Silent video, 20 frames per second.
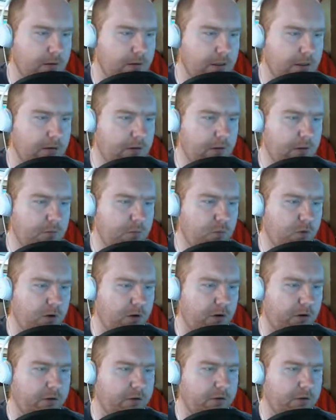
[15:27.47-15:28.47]
It not
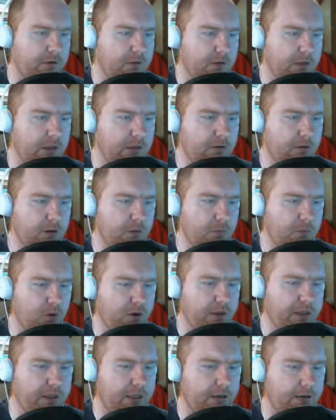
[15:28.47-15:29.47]
work. It not
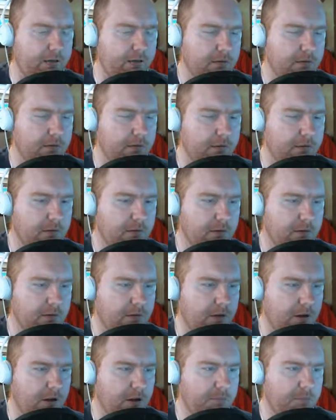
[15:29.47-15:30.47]
working.
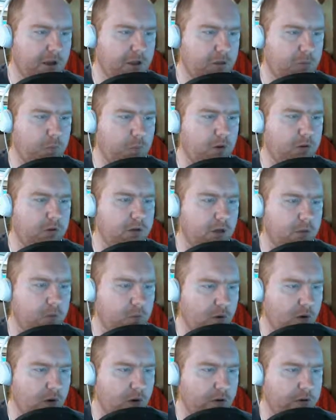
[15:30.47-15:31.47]
On mount mode not
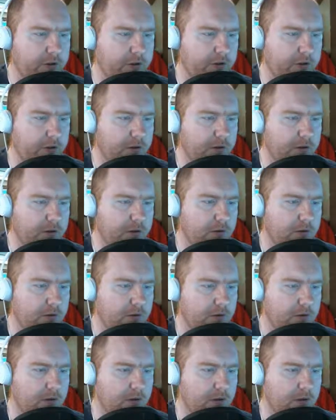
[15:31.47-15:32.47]
work.
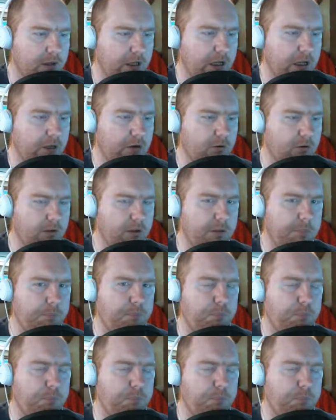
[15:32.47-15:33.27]
It can only